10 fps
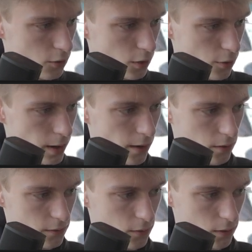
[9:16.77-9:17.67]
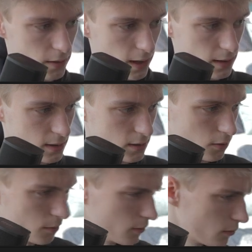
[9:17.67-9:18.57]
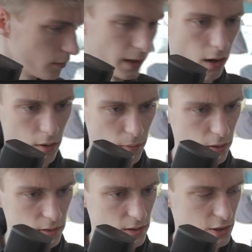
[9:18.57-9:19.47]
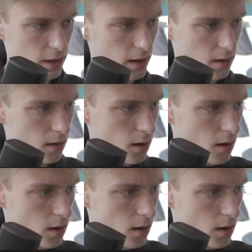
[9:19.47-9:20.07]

Required for text, so the unmult, check that.